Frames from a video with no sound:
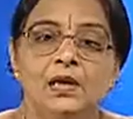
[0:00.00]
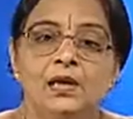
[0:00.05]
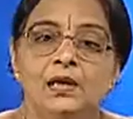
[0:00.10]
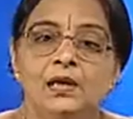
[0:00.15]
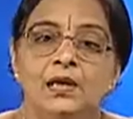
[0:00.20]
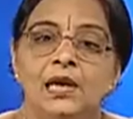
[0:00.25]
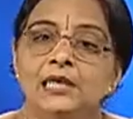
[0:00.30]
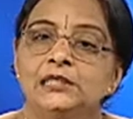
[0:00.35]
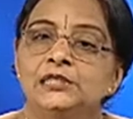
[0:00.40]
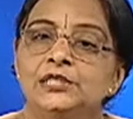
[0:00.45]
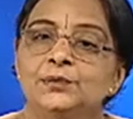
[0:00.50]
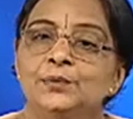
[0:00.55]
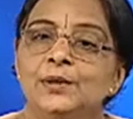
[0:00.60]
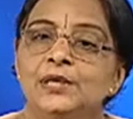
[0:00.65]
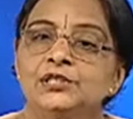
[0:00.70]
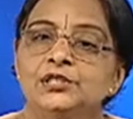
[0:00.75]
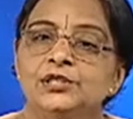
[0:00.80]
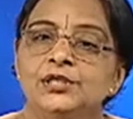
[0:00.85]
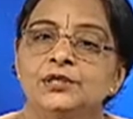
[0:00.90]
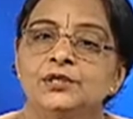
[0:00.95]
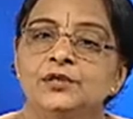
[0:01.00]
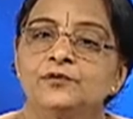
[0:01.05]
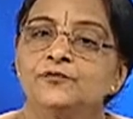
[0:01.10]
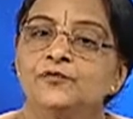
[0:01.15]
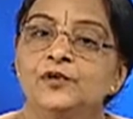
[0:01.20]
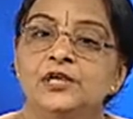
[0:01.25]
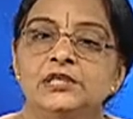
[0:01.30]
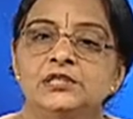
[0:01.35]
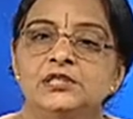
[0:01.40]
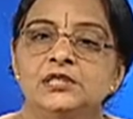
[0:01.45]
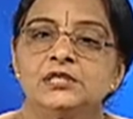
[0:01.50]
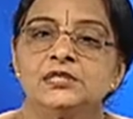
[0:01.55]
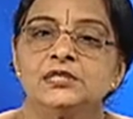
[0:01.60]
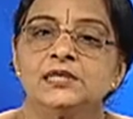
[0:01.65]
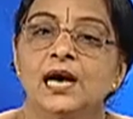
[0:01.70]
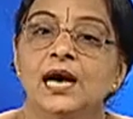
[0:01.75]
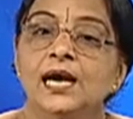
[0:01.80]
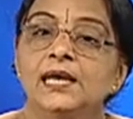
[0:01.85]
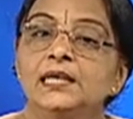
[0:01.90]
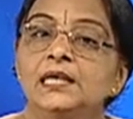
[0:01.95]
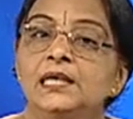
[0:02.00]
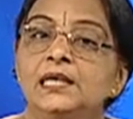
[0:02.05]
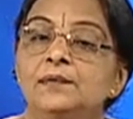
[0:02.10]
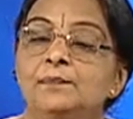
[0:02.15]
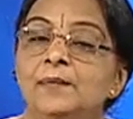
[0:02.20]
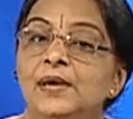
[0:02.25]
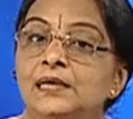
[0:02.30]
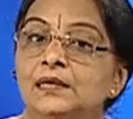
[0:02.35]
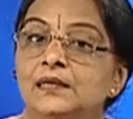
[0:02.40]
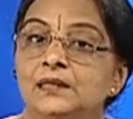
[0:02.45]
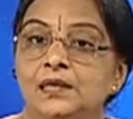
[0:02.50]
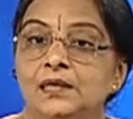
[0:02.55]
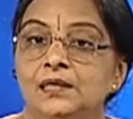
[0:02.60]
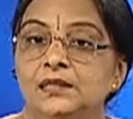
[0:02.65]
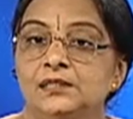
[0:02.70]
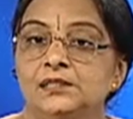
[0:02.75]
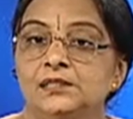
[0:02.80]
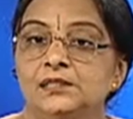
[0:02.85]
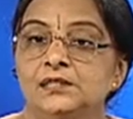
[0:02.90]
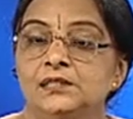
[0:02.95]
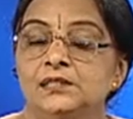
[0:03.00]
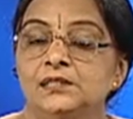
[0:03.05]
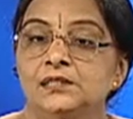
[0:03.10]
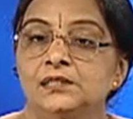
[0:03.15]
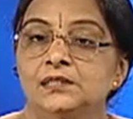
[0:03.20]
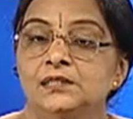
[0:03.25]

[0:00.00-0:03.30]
Cultivation of wheat is highly mechanized.